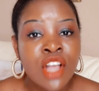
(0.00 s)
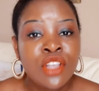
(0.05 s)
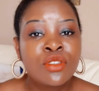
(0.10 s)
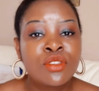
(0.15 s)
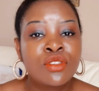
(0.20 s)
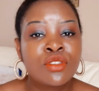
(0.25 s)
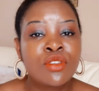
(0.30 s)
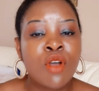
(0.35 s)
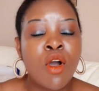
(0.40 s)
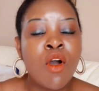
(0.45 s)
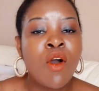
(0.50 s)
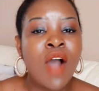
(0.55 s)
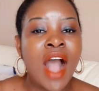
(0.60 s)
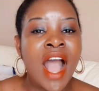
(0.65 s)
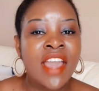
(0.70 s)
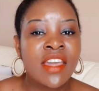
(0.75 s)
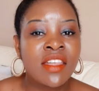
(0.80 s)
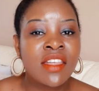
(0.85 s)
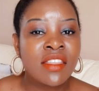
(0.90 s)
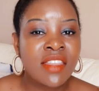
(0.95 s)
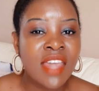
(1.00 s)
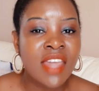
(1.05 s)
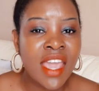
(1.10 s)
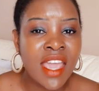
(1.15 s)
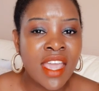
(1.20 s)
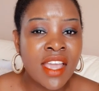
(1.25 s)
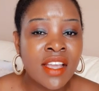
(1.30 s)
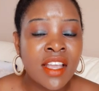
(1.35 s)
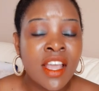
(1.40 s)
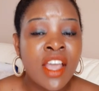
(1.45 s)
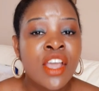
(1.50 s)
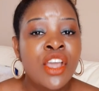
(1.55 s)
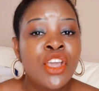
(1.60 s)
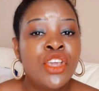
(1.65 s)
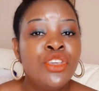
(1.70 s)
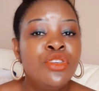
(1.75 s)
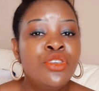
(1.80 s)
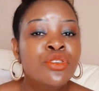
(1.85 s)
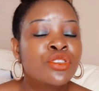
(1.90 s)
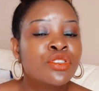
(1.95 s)
so I think
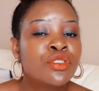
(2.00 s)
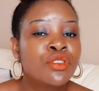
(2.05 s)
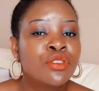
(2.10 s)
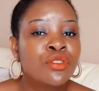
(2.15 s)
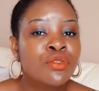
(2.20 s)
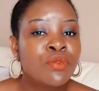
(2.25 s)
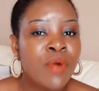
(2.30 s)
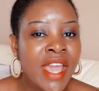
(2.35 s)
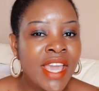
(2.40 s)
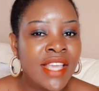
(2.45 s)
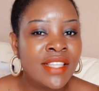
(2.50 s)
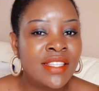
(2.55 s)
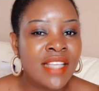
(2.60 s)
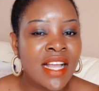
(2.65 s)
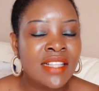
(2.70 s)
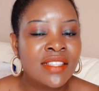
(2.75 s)
you should wait